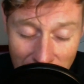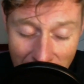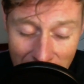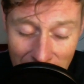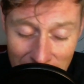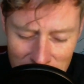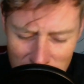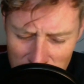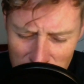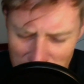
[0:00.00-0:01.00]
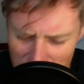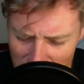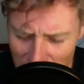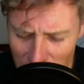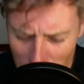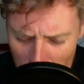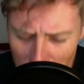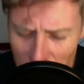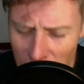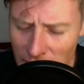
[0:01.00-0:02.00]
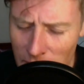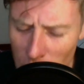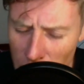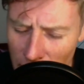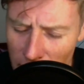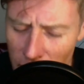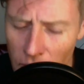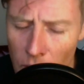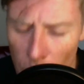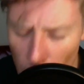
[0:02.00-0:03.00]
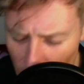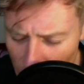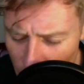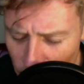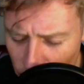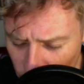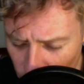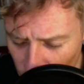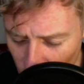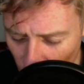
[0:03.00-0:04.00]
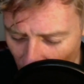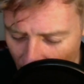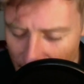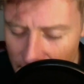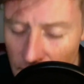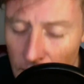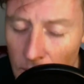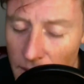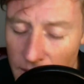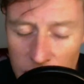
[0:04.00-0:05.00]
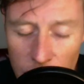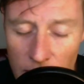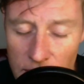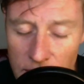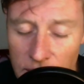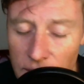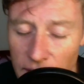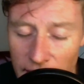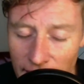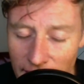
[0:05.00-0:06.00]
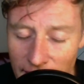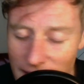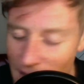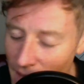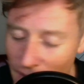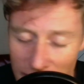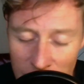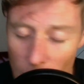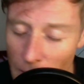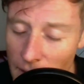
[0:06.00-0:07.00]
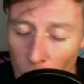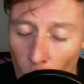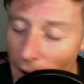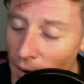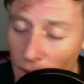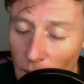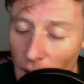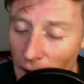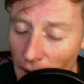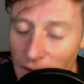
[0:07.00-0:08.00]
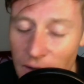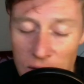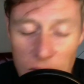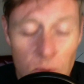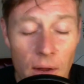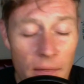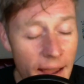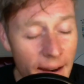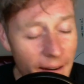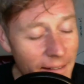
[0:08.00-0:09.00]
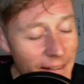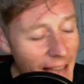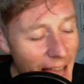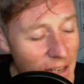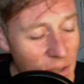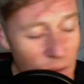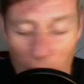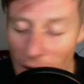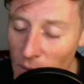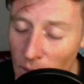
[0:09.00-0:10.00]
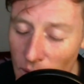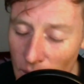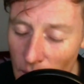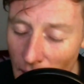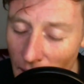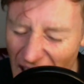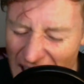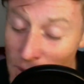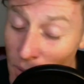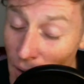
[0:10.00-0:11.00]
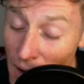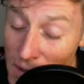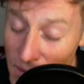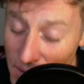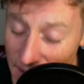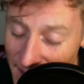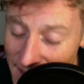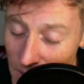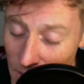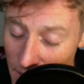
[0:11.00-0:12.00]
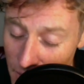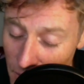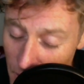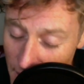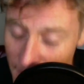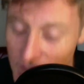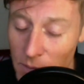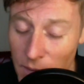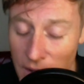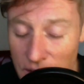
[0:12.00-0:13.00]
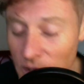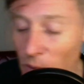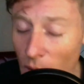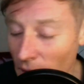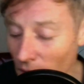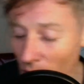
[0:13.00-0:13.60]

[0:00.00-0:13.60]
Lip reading: and you're just moving and moving forward. And know that you are still there, and that no matter where you are there, and you are who you are, and you are also connected with everyone else because you are the